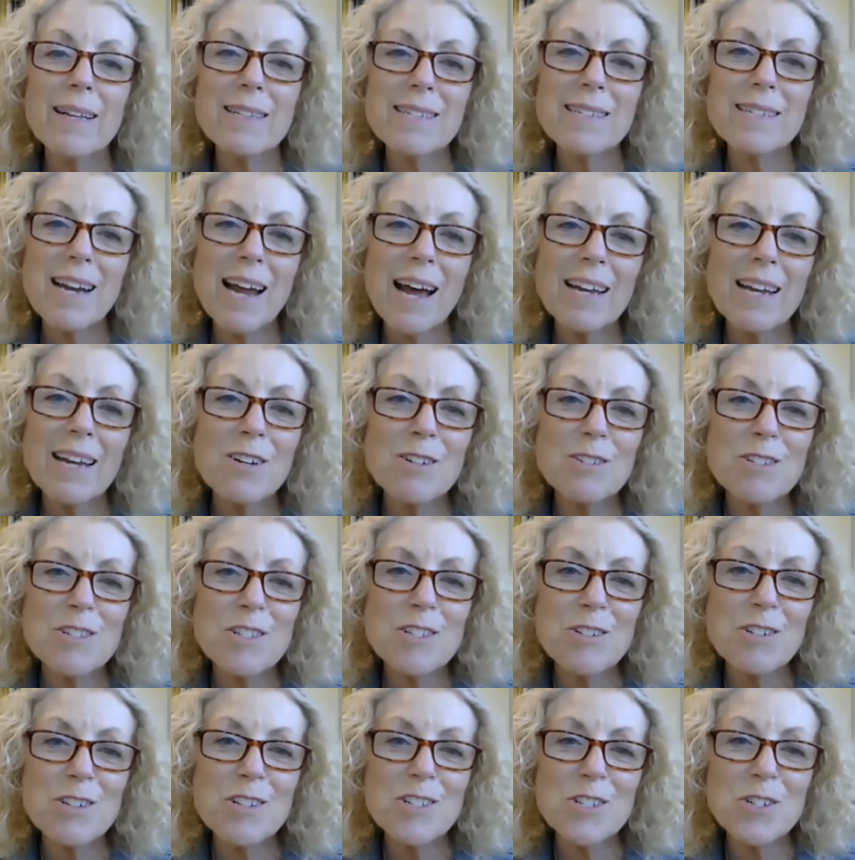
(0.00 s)
And I know
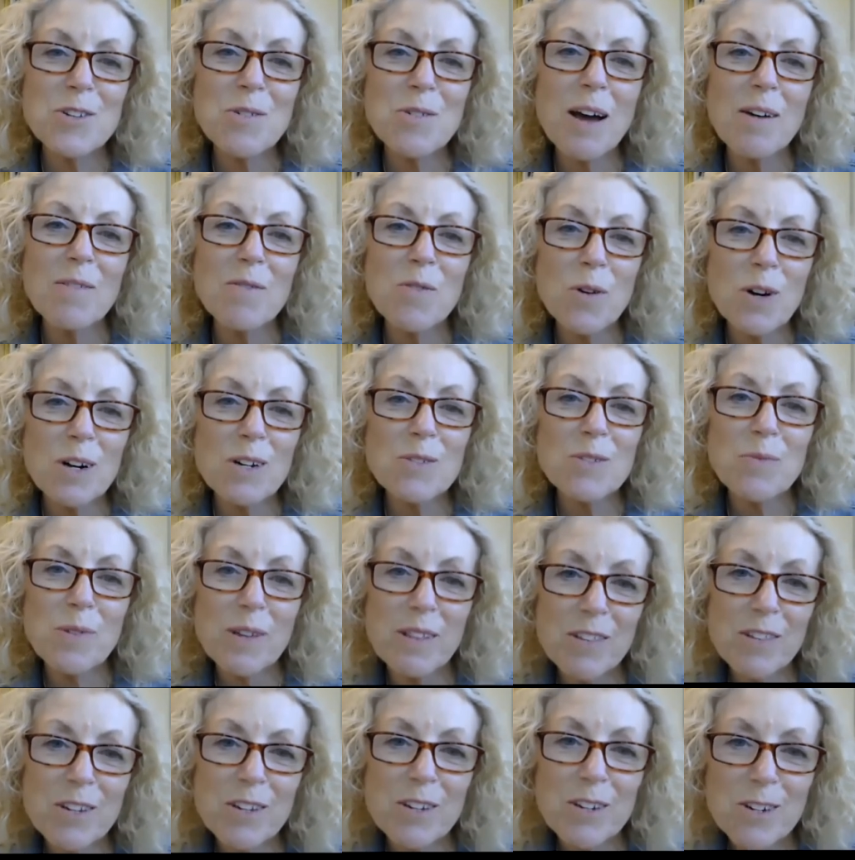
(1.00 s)
students who have worked
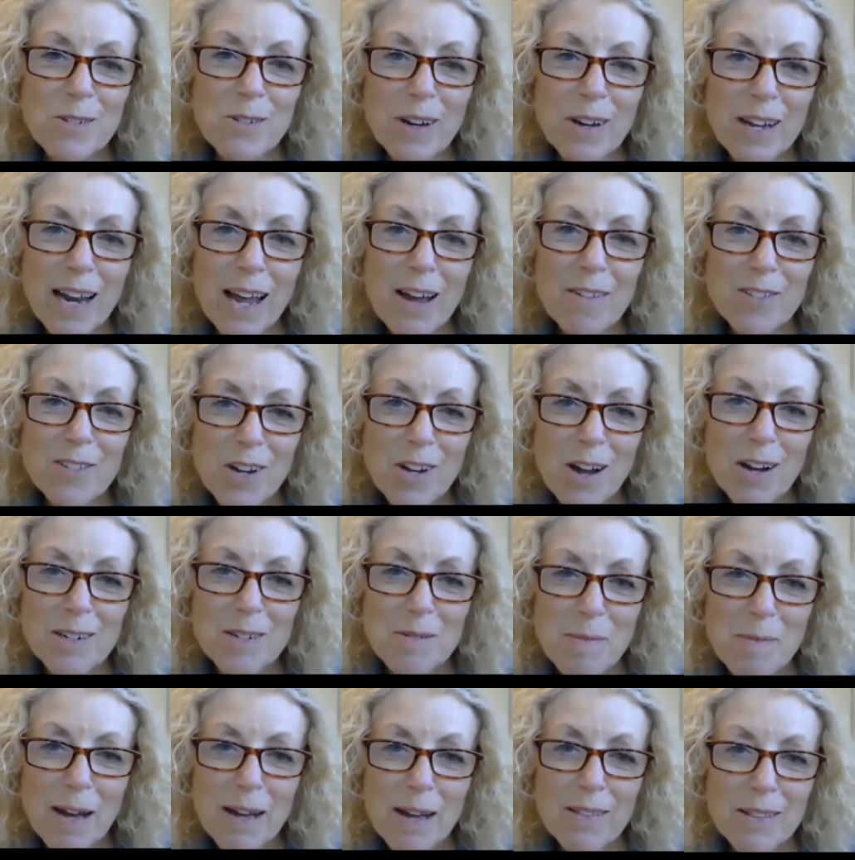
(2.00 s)
with you and have
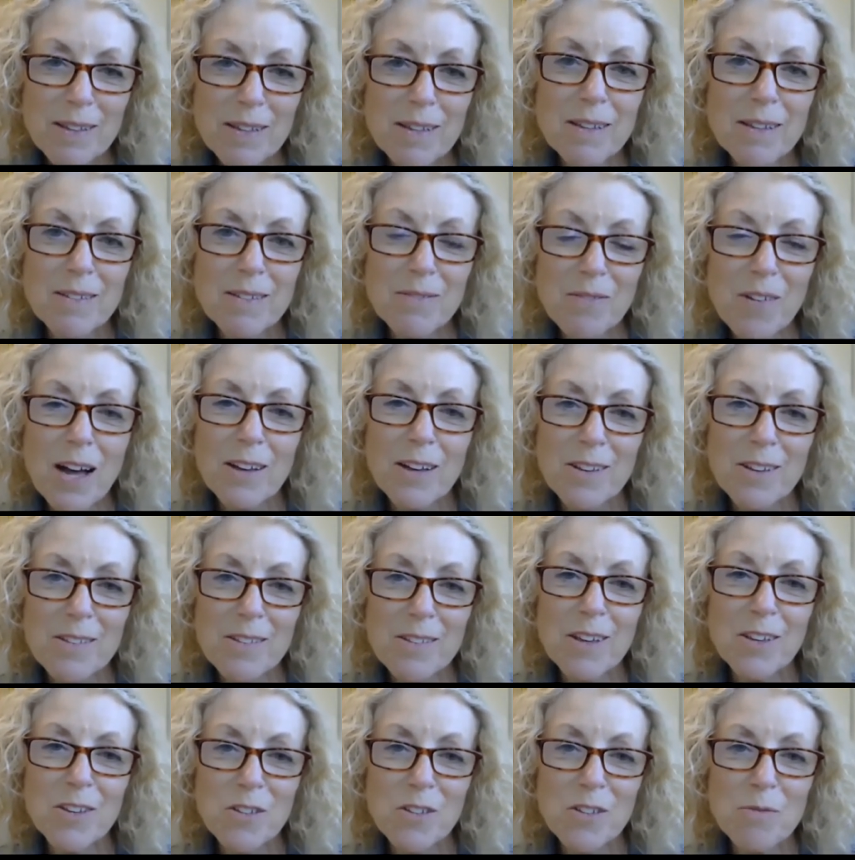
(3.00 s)
talked about the value
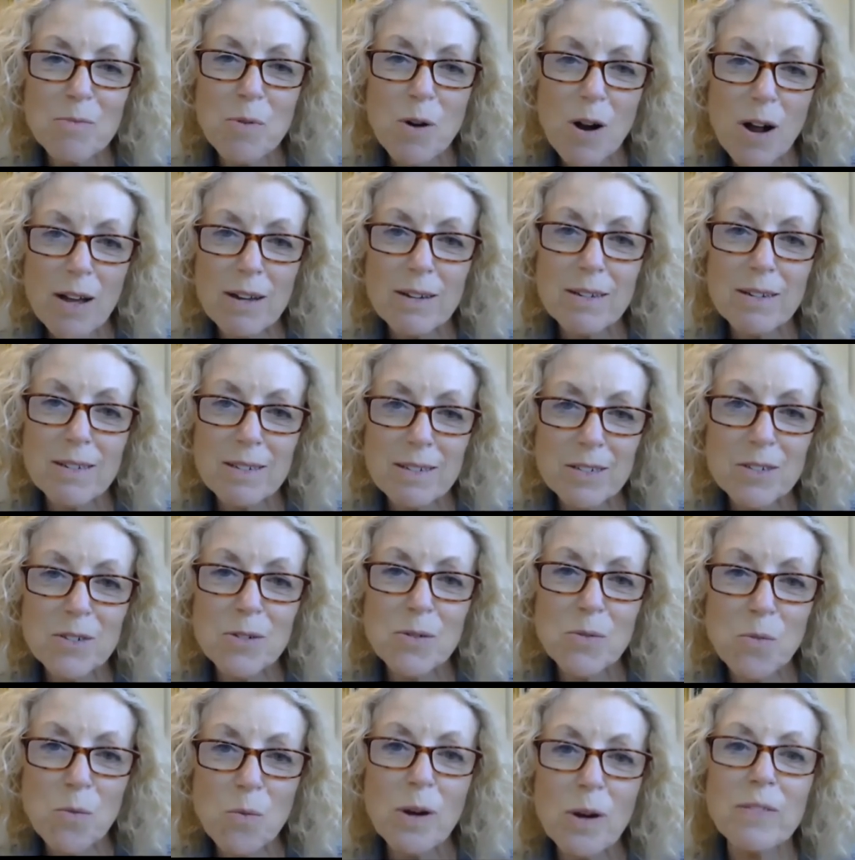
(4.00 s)
that you've brought
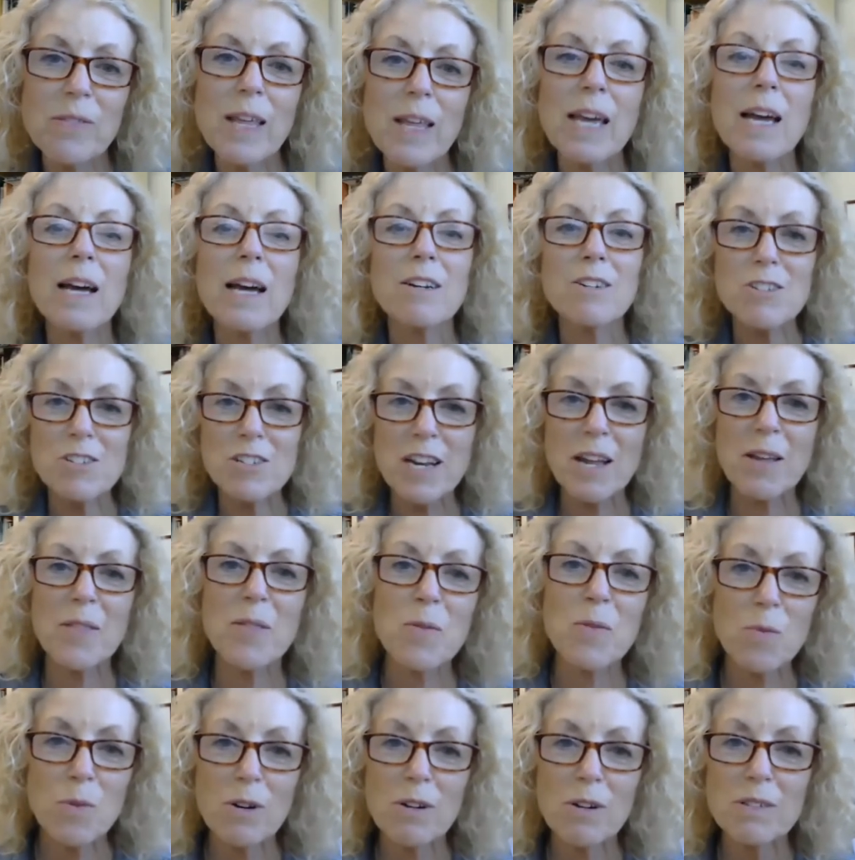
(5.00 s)
to what they understand
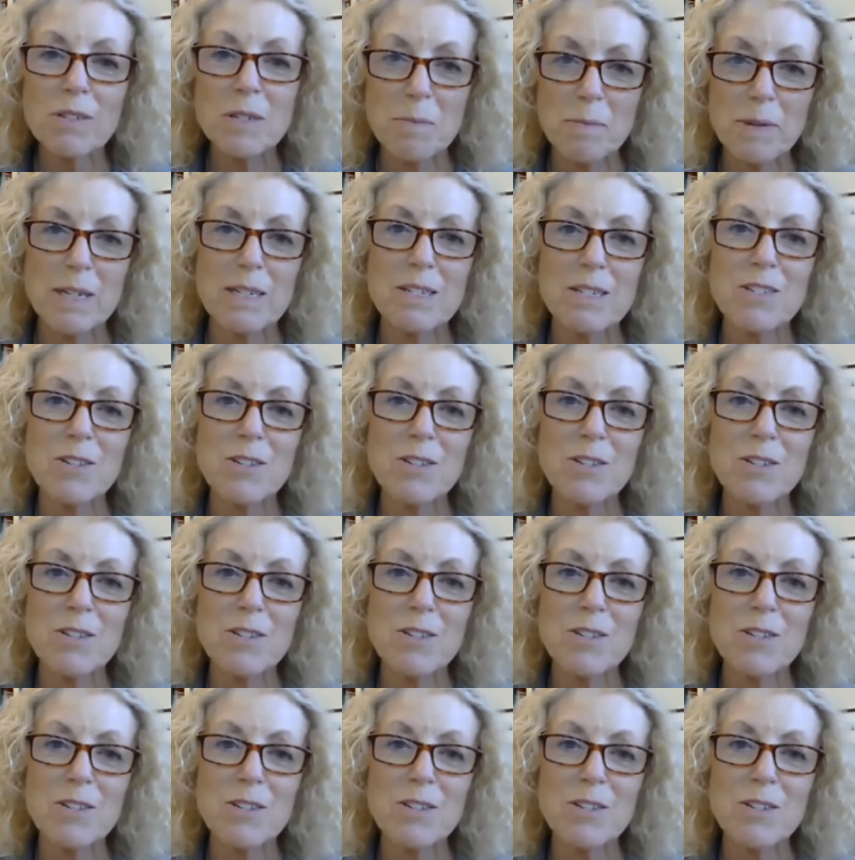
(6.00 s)
the world to be.